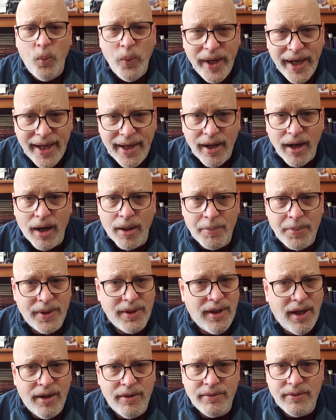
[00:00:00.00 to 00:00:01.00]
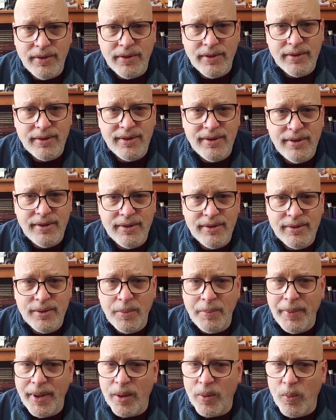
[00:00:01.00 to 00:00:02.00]
We are beloved
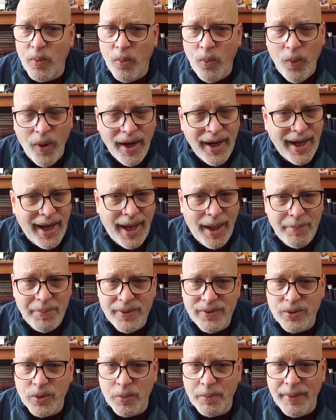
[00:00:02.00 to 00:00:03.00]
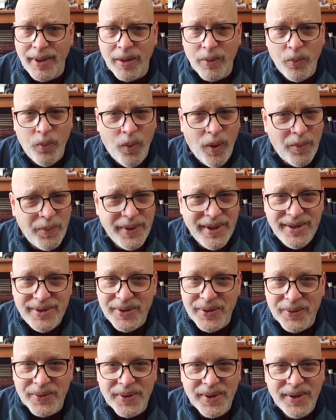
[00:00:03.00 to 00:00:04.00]
no matter what happens or no matter what we
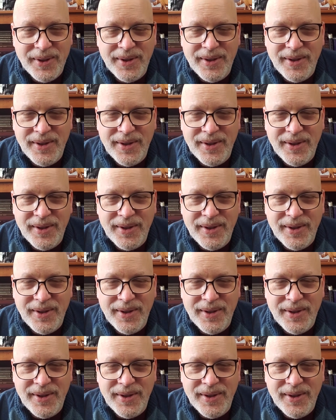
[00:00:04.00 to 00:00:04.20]
do.